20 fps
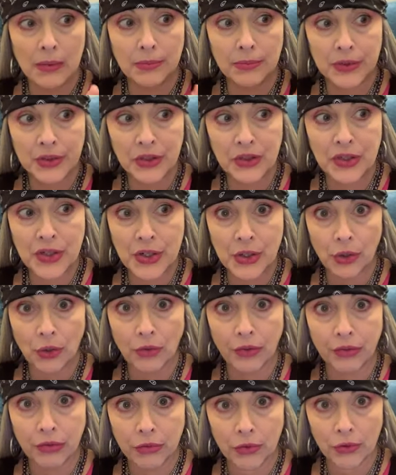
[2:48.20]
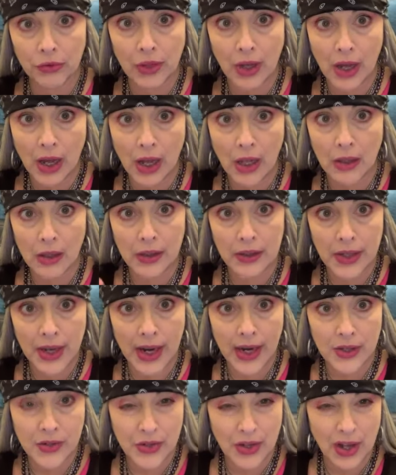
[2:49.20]
still through the
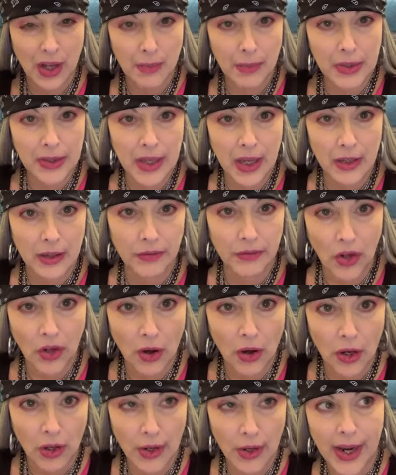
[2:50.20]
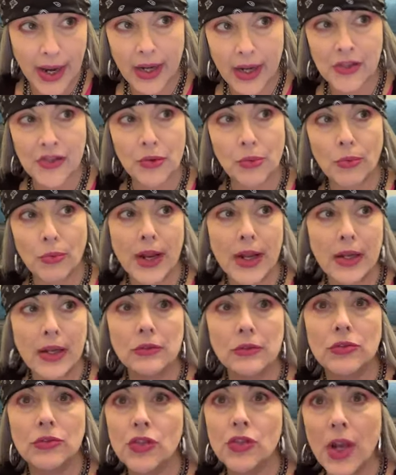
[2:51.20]
holidays, coming out of RX
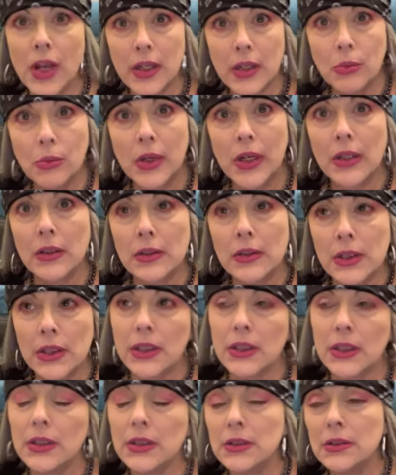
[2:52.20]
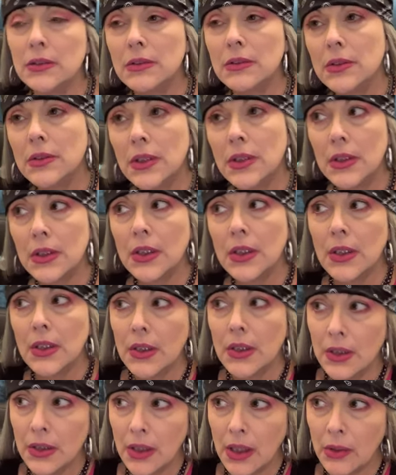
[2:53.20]
around January.
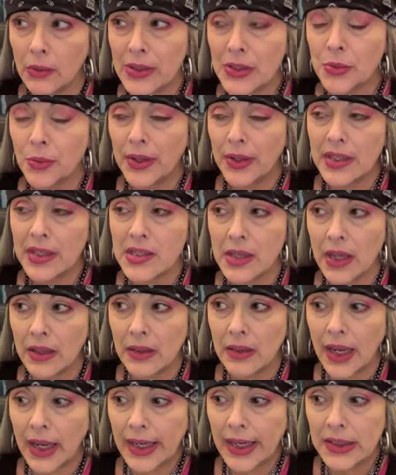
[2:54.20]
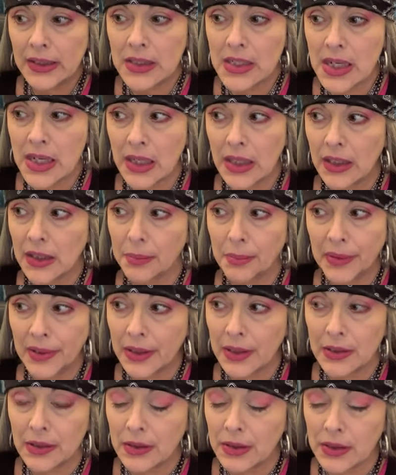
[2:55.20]
I always want to say the 18th,
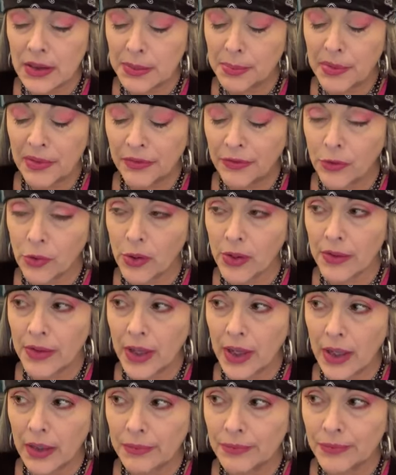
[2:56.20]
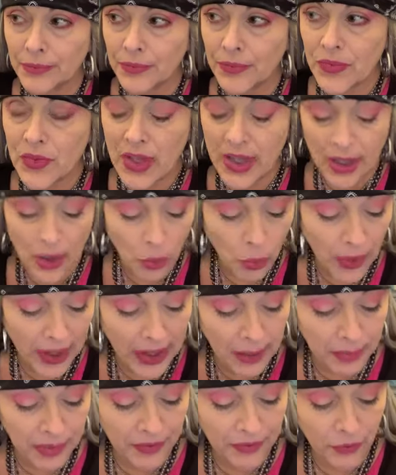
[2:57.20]
but it's before that. It's like a
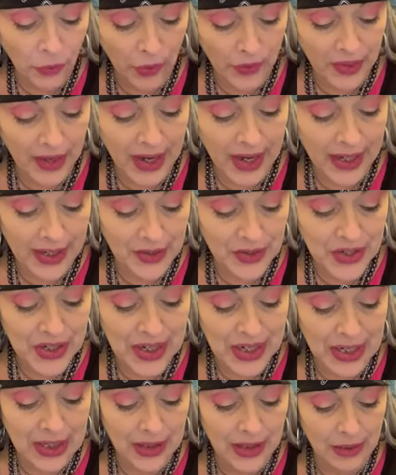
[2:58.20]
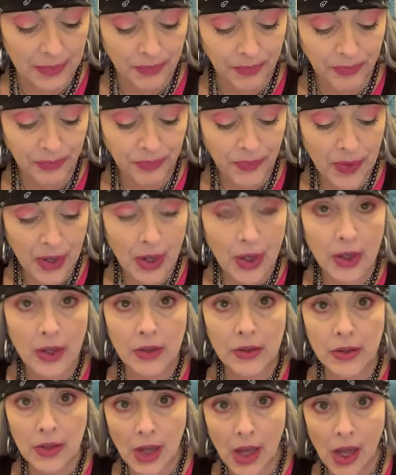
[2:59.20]
week before the 18th.
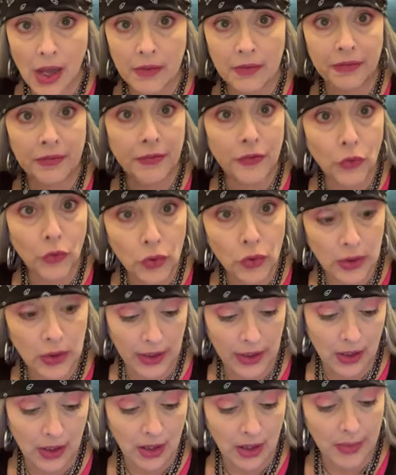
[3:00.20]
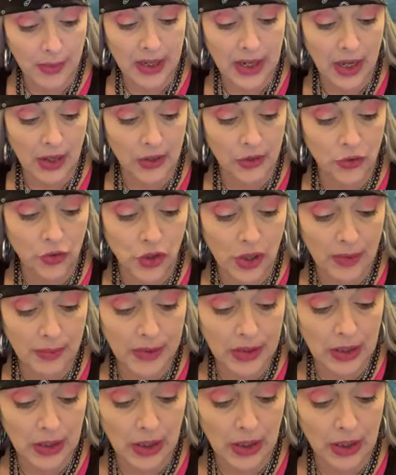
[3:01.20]
Not fully coming out of
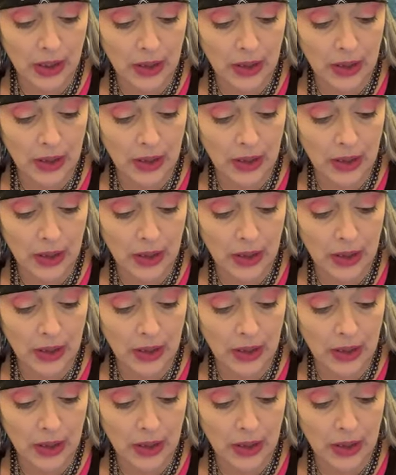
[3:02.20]
Gemini